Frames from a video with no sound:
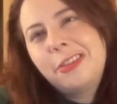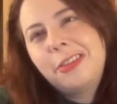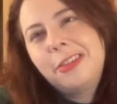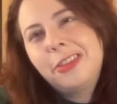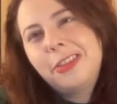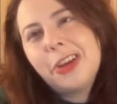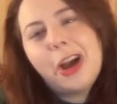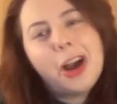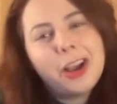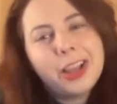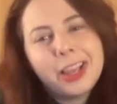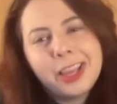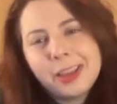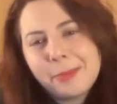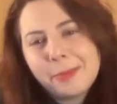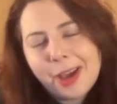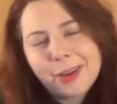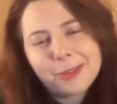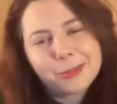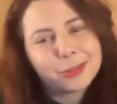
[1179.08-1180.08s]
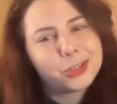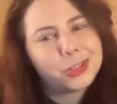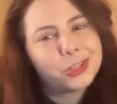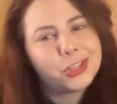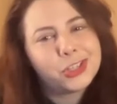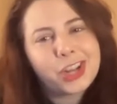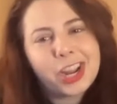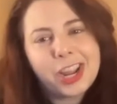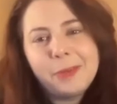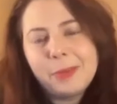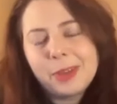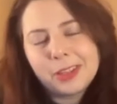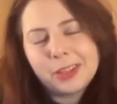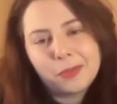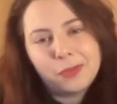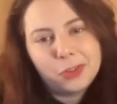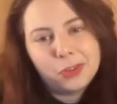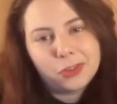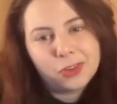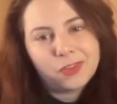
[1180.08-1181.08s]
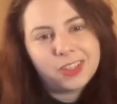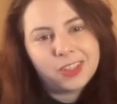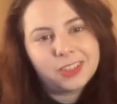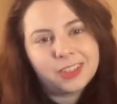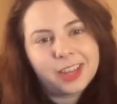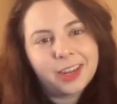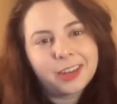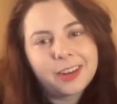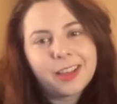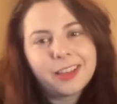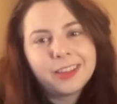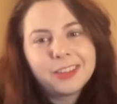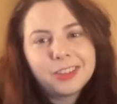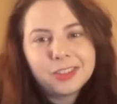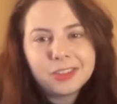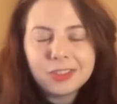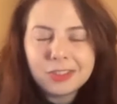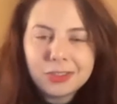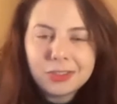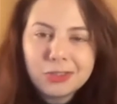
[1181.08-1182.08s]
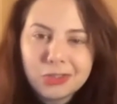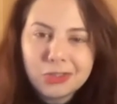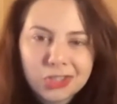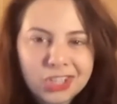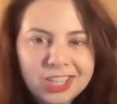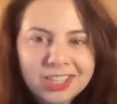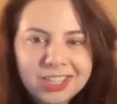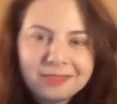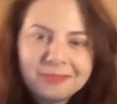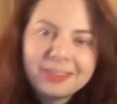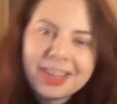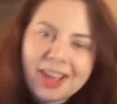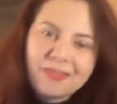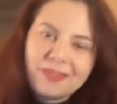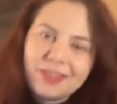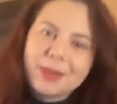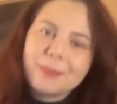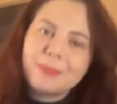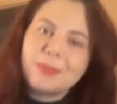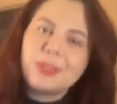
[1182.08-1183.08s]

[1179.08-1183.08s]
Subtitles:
talking about or shaping the future of these technologies. Is usually left up